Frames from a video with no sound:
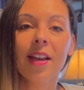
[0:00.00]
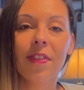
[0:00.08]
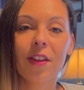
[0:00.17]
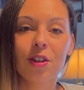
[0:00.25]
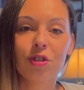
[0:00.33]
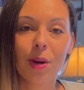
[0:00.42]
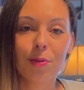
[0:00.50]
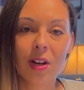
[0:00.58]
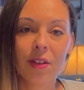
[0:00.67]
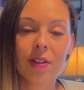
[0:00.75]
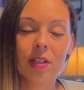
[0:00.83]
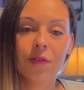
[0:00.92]
be The Sound
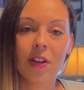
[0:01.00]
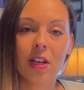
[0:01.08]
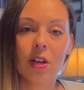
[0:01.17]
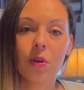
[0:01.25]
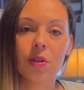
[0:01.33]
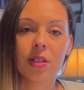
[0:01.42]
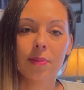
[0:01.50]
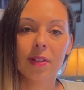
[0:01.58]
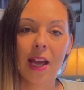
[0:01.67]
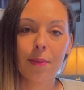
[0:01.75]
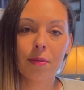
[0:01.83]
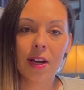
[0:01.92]
of Music. That's a
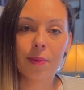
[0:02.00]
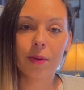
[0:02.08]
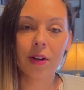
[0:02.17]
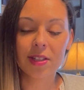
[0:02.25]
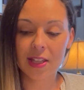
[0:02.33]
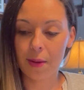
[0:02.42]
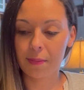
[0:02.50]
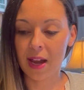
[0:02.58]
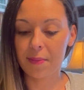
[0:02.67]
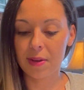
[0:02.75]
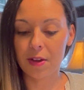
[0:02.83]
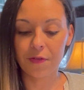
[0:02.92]
great movie and
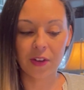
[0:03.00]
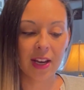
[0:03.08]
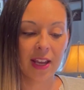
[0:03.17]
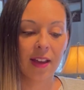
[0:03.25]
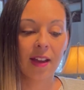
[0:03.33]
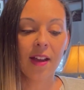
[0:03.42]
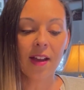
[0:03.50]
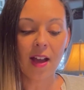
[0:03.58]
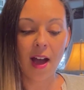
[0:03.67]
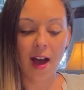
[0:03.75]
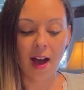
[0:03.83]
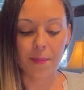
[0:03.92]
has to do with
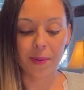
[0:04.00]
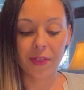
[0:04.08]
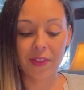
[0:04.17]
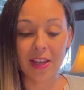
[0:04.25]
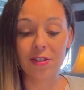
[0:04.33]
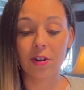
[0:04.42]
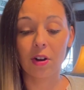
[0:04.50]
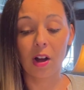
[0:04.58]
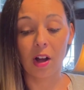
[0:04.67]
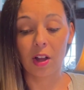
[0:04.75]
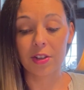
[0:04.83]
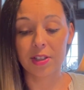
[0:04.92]
World War II,
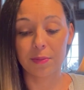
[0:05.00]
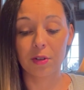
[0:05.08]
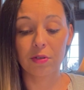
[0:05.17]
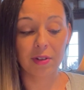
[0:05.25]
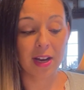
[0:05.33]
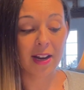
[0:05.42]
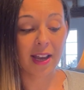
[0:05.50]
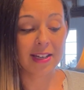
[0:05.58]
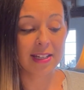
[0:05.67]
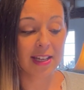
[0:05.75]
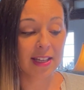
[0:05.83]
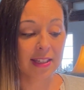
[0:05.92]
and it might be a fun one to
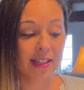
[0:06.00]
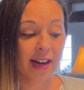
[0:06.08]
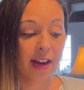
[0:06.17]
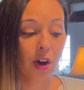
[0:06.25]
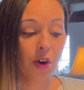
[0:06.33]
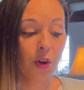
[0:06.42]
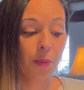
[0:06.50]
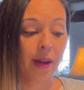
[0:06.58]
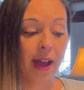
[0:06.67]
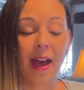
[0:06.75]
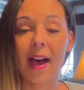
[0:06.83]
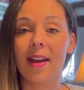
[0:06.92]
check out this week.
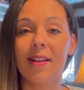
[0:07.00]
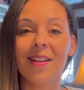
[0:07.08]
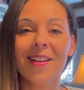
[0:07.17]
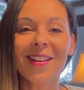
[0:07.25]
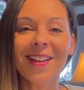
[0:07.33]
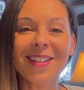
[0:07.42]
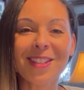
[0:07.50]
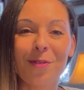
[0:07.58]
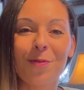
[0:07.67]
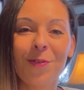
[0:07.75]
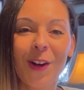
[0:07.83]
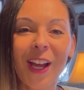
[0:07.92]
I will
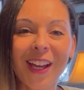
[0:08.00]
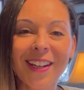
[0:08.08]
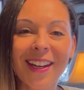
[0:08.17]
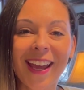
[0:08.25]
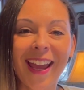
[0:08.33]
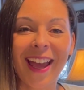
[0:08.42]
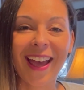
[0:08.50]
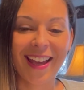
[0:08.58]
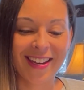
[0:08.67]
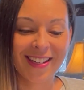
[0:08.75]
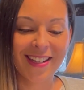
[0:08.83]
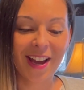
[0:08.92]
post some
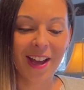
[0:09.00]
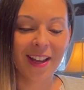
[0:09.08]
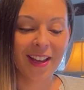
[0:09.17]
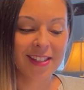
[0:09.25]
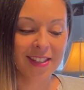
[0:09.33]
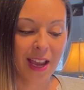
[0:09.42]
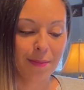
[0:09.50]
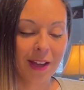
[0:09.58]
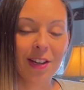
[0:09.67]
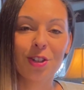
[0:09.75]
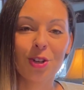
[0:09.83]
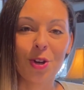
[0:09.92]
library
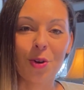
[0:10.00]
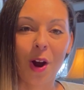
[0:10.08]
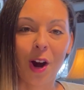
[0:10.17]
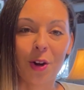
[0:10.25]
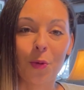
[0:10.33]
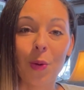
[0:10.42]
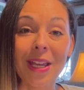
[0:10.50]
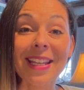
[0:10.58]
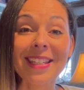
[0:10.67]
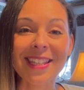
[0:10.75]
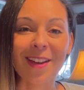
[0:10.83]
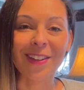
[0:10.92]
read-alouds for this week
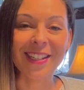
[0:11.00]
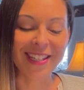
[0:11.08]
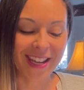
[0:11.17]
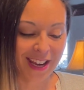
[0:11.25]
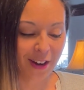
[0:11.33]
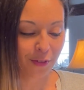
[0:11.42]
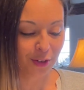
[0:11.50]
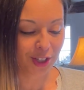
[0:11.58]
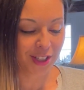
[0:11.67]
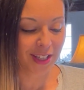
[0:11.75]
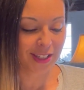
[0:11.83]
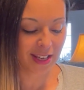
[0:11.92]
down in the description of this
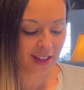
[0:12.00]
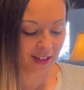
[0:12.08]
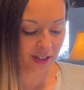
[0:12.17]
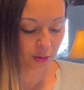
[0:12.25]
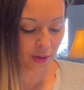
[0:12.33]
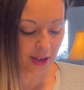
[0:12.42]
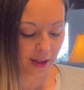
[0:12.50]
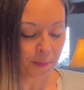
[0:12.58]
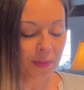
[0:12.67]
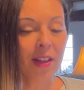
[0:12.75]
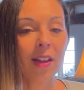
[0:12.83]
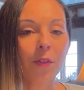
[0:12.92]
video and anything
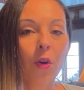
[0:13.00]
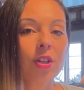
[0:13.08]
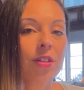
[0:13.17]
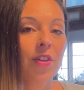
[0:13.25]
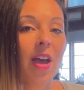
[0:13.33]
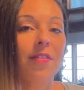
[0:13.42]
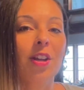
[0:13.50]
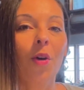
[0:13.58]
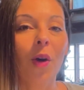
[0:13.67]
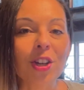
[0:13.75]
else that I can think of.